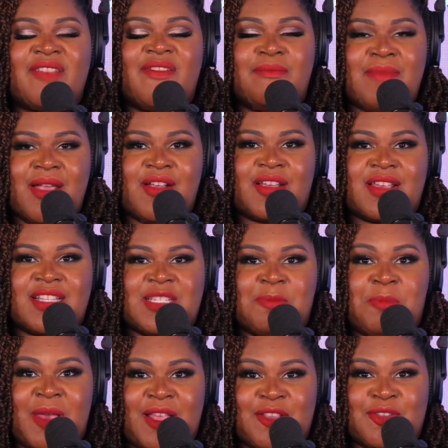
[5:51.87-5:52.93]
America
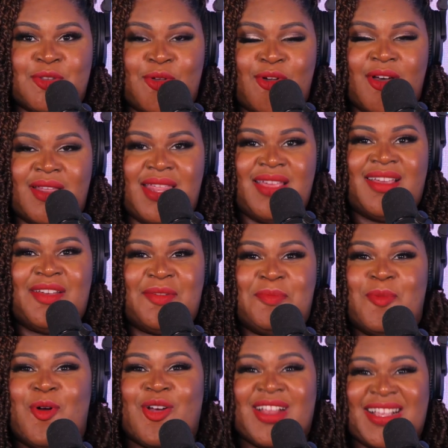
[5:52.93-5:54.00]
spends on
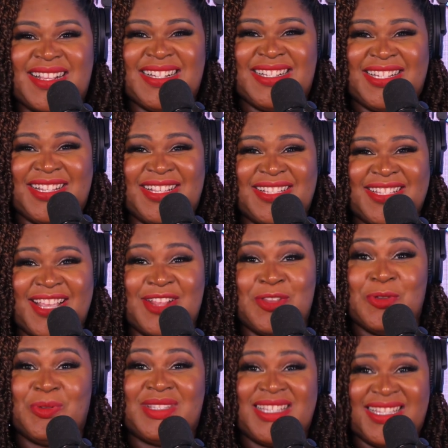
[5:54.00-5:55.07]
mortgages and
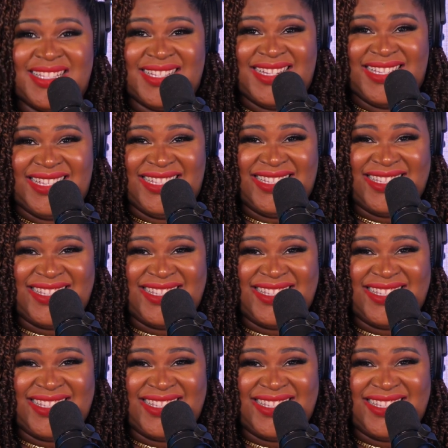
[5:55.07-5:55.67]
utilities.